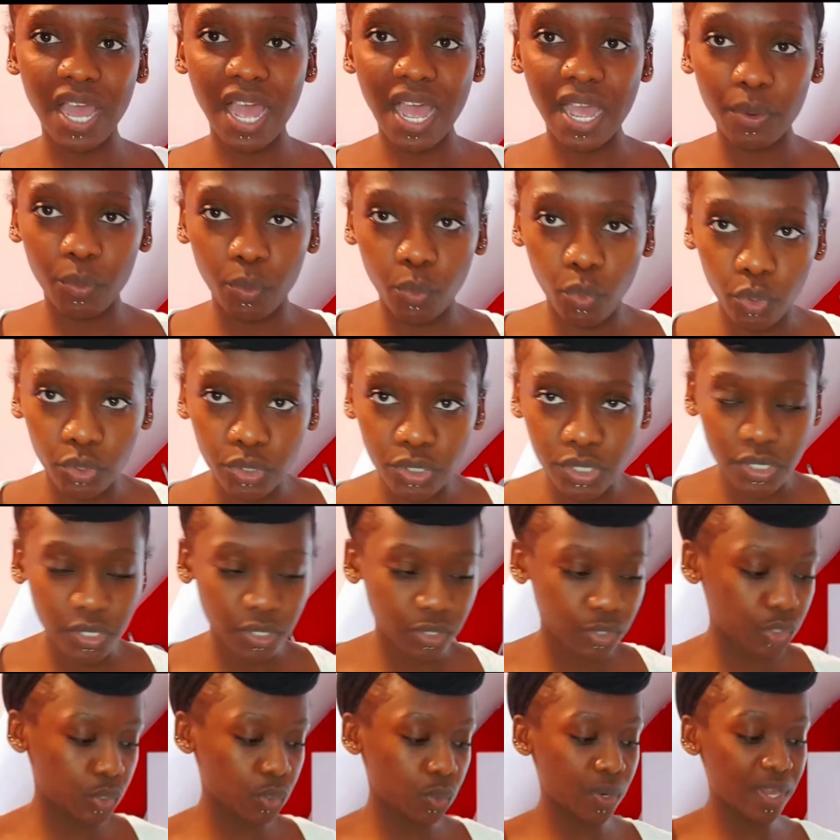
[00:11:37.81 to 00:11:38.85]
I want to
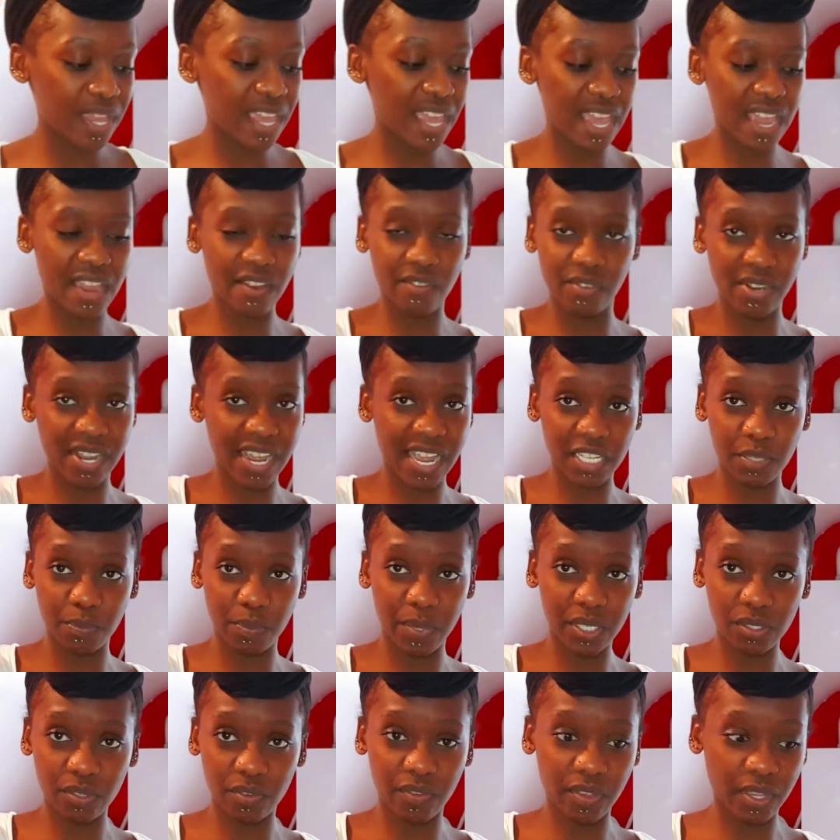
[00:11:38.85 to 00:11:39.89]
enjoy every
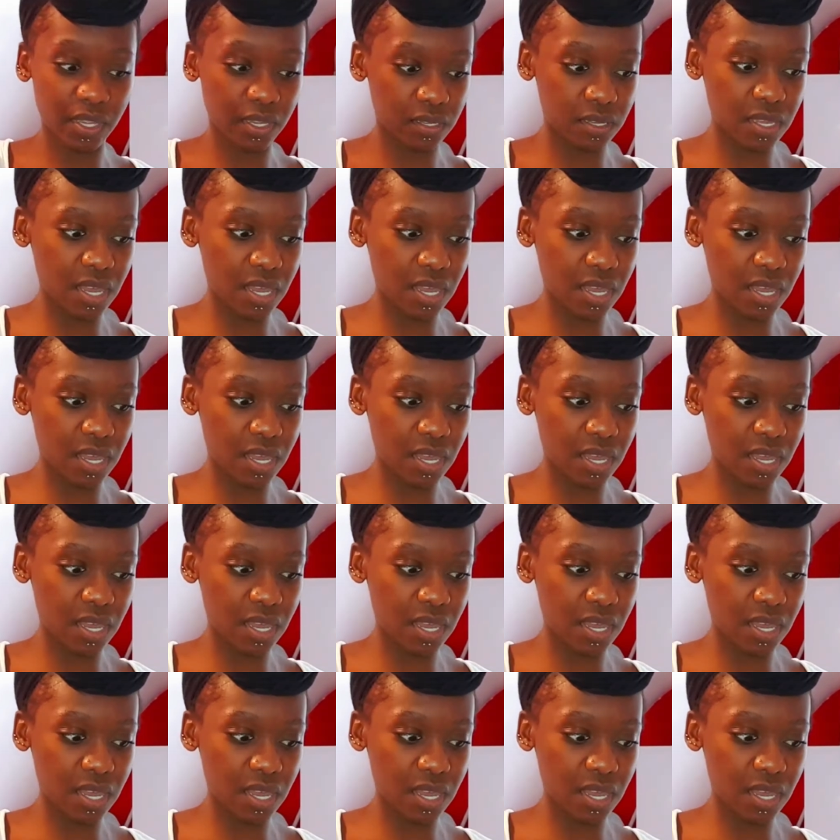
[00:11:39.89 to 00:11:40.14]
aspect of it.